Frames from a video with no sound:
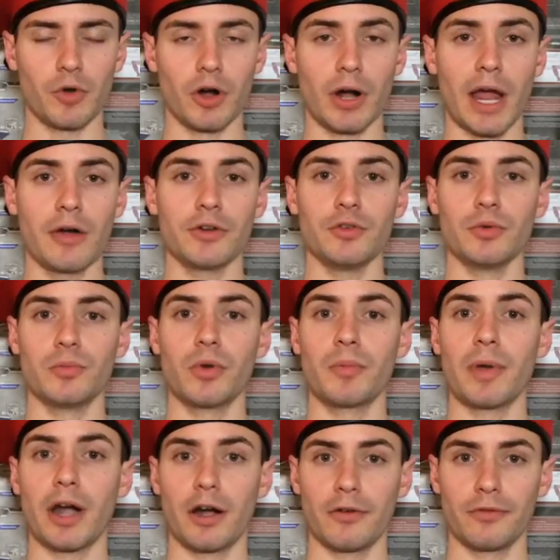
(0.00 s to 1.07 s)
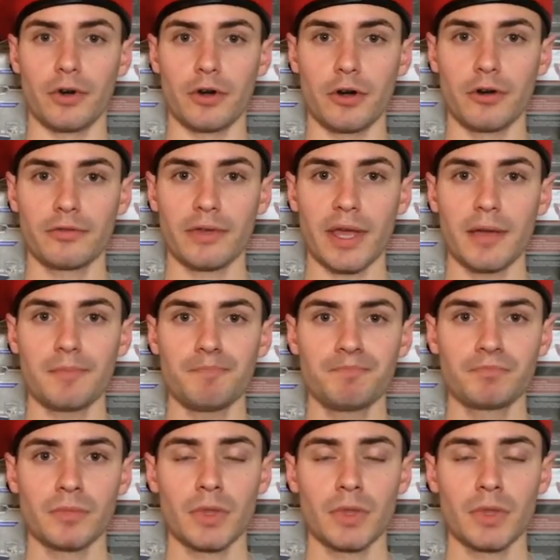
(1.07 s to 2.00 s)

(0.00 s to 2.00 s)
or how you would prepare for a Nerf game.